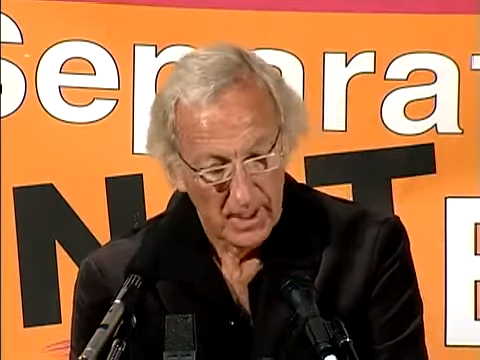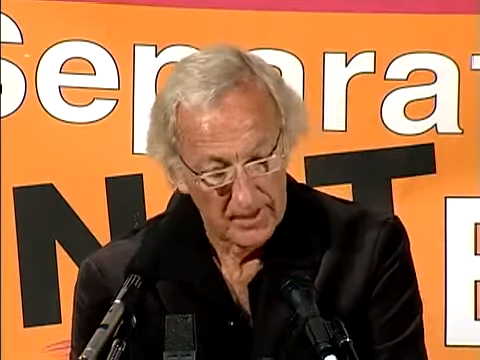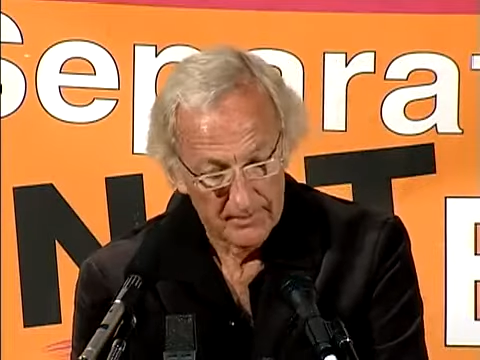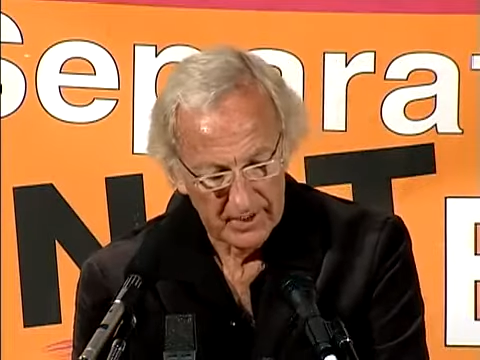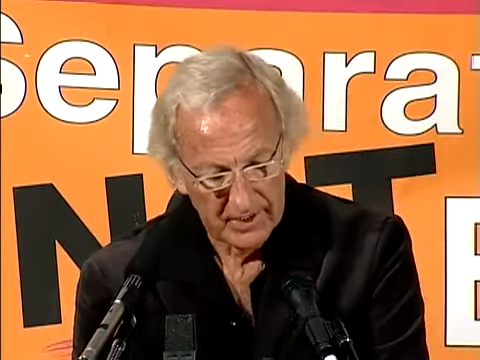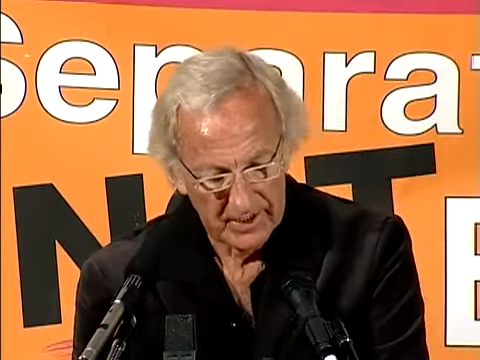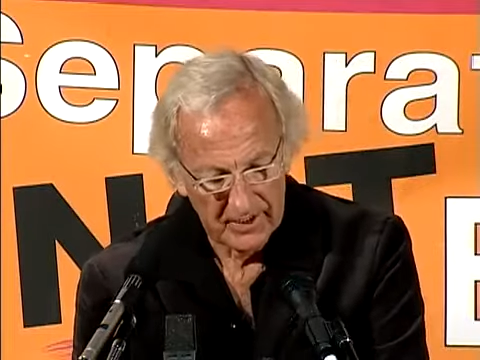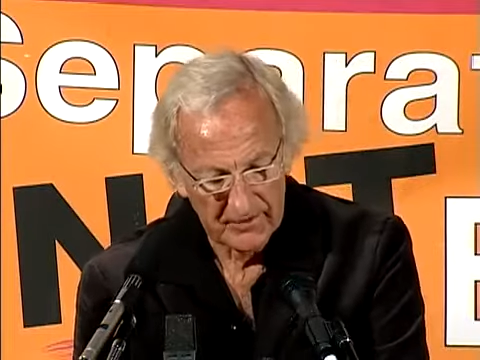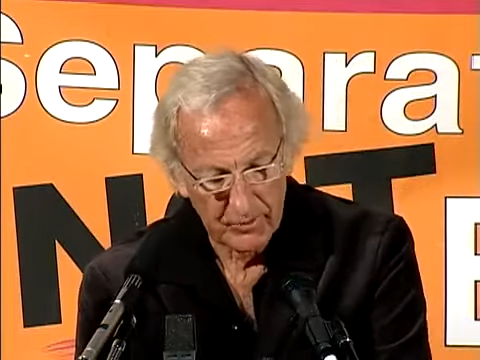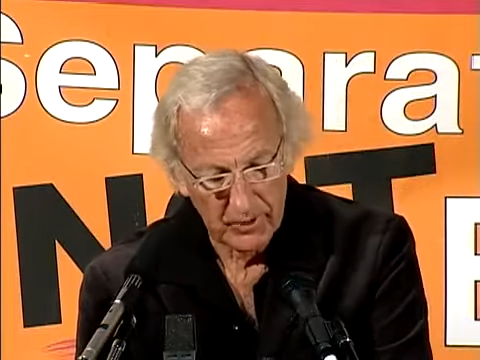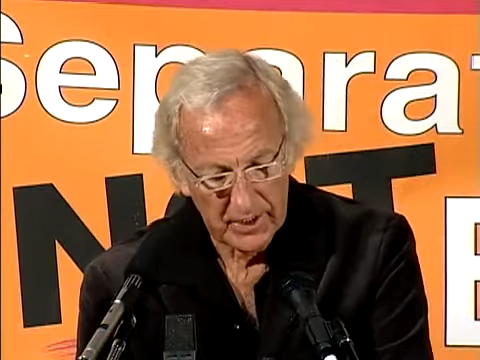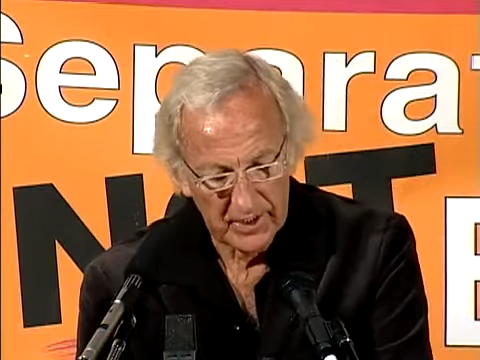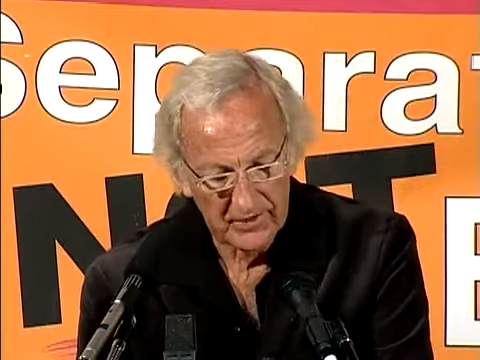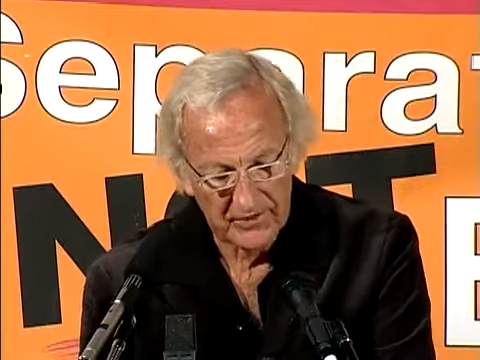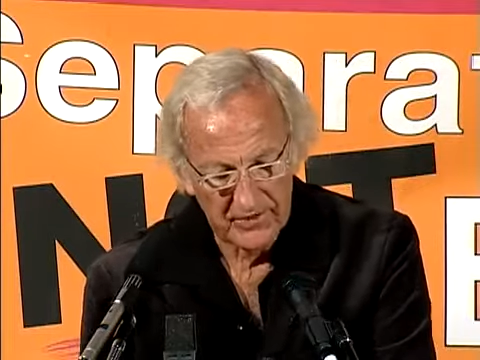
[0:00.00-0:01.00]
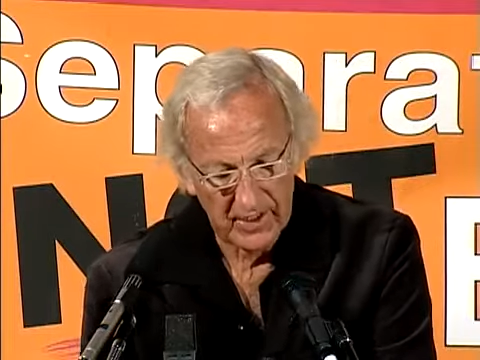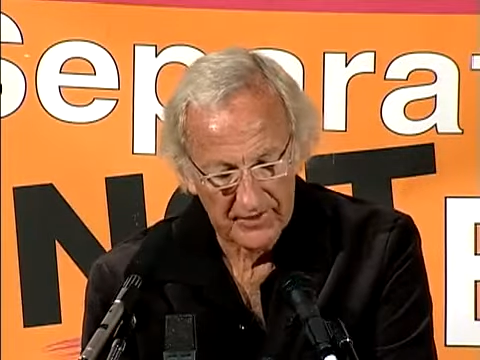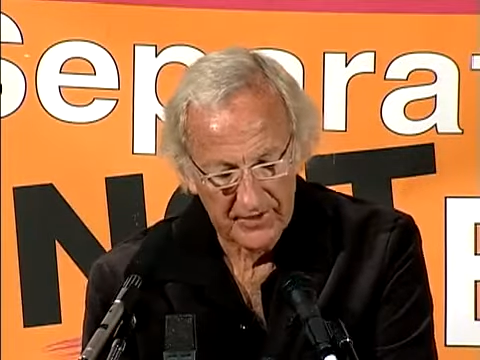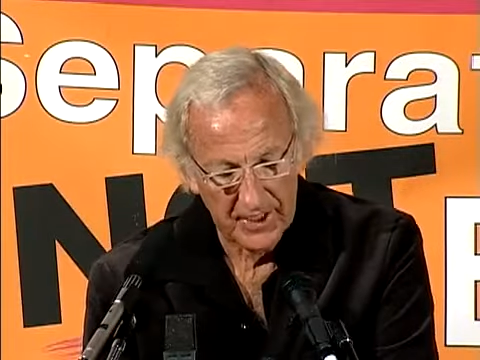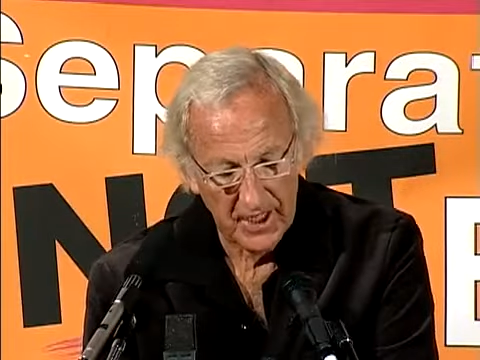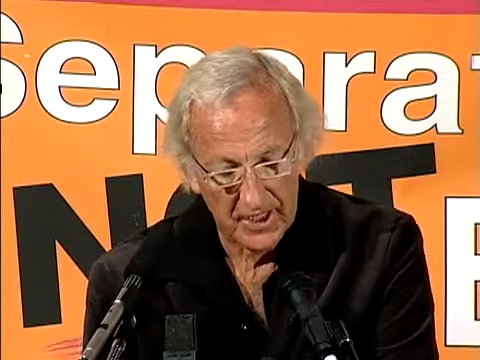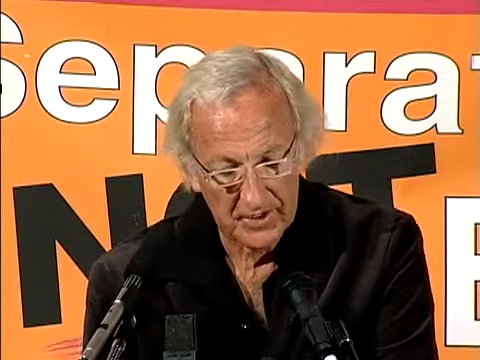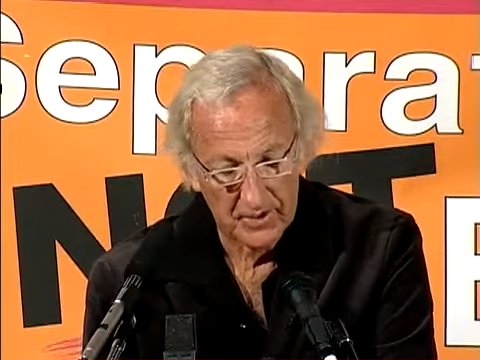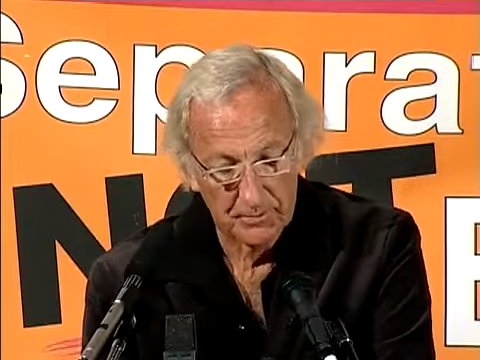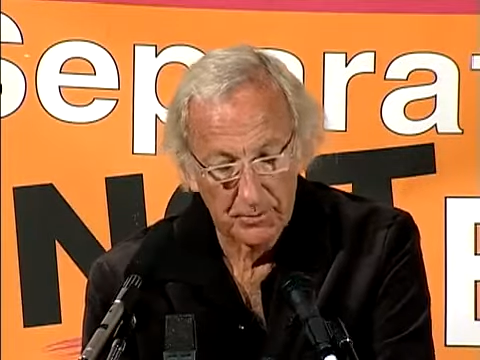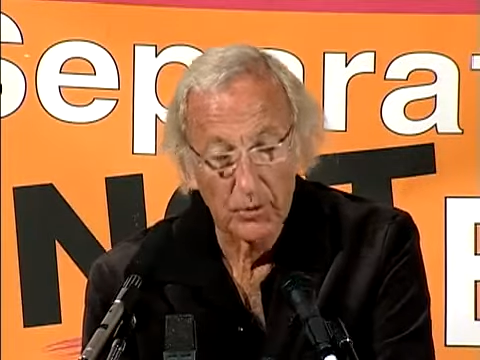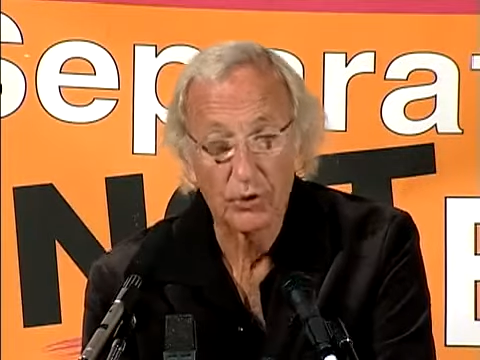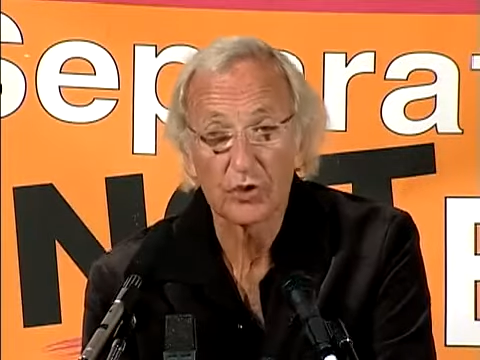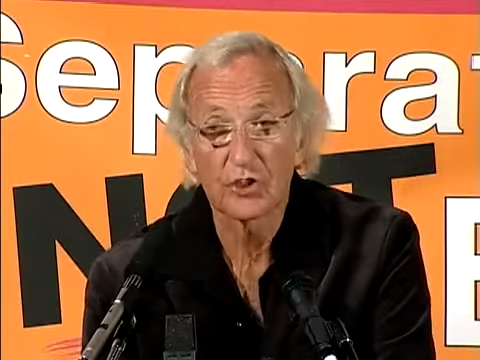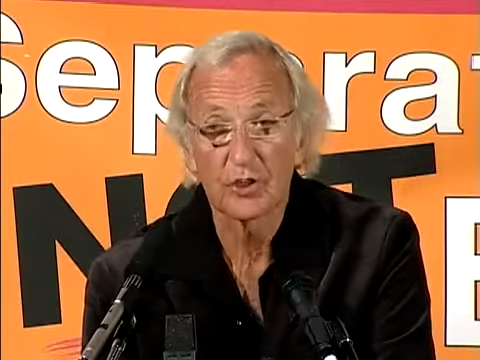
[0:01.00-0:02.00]
I believe, when he said that under
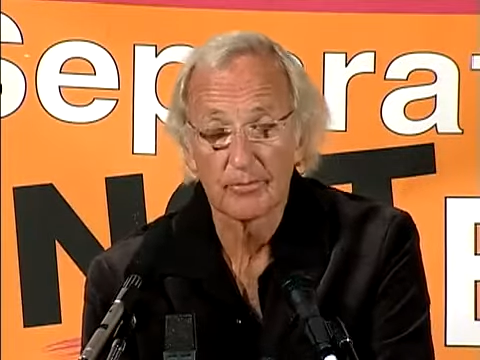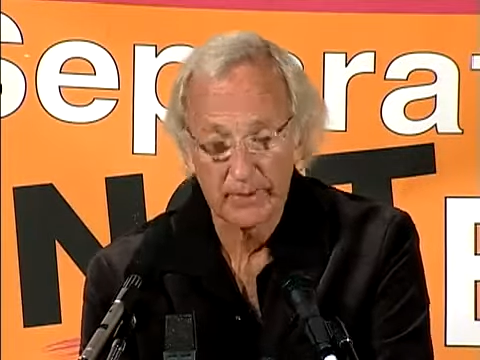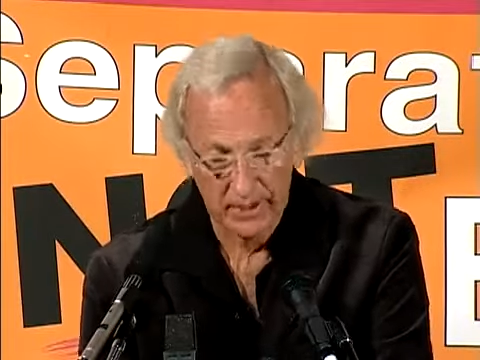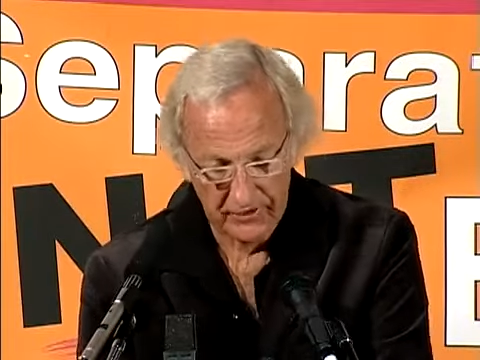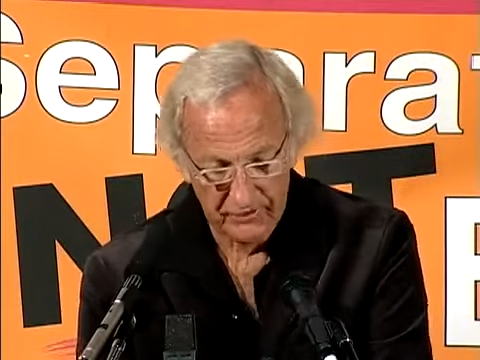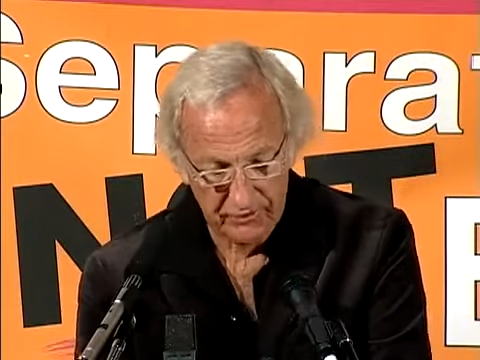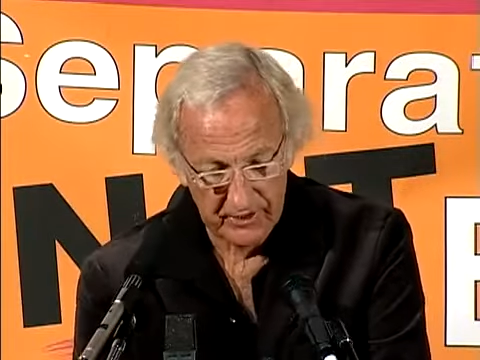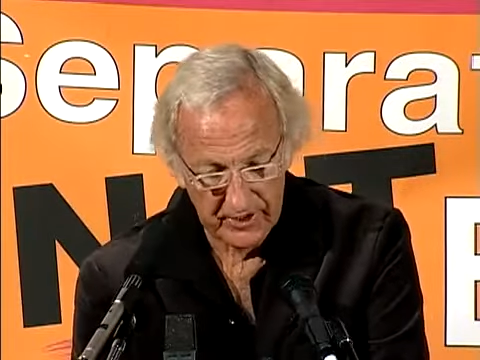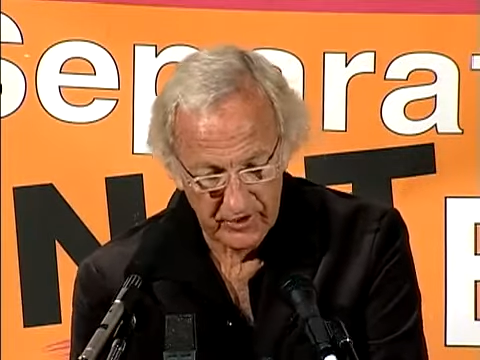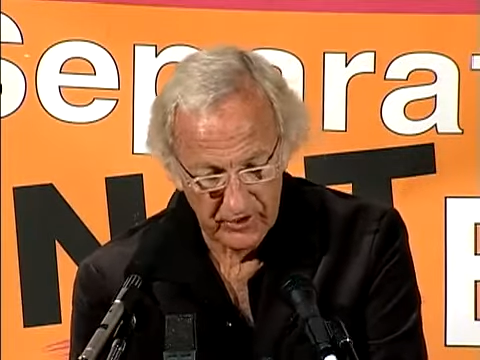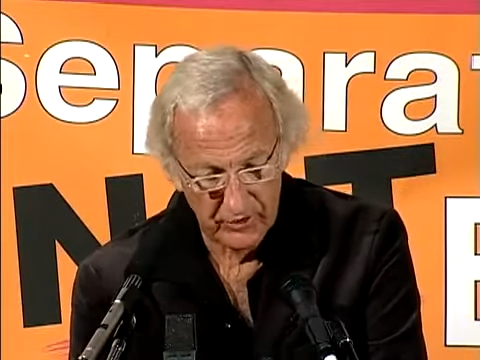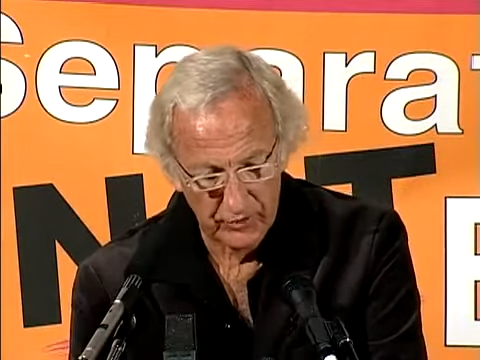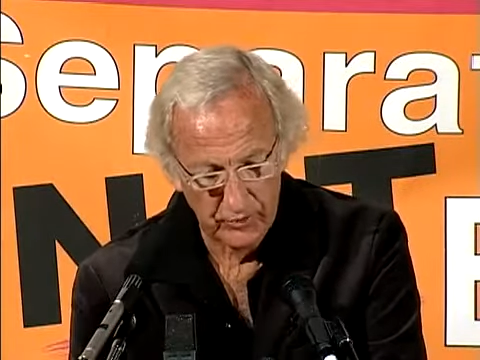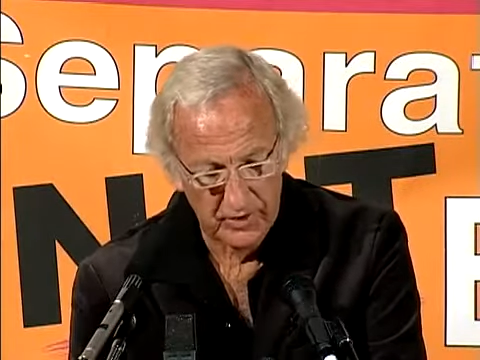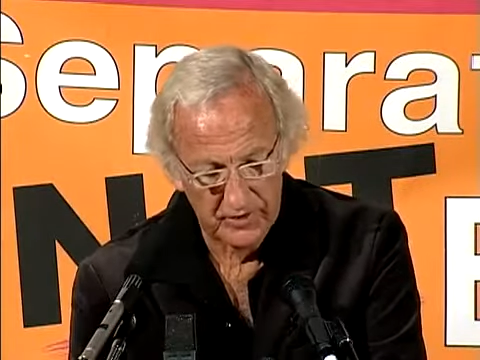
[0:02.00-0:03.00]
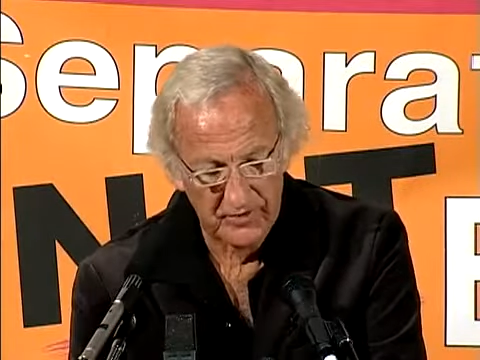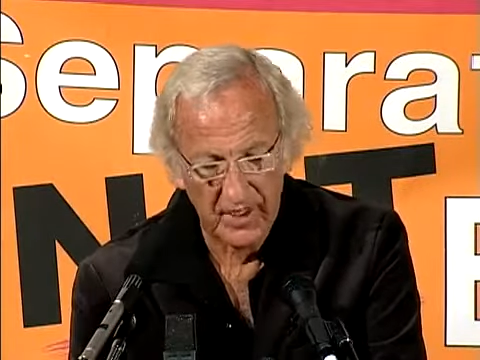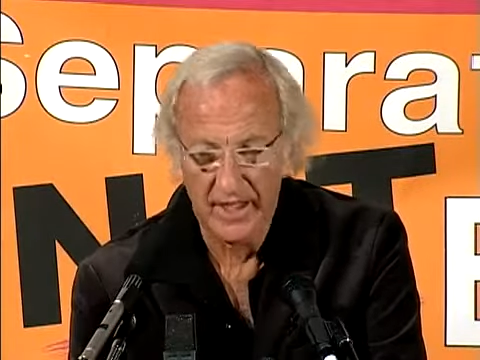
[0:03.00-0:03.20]
Bush a military coup had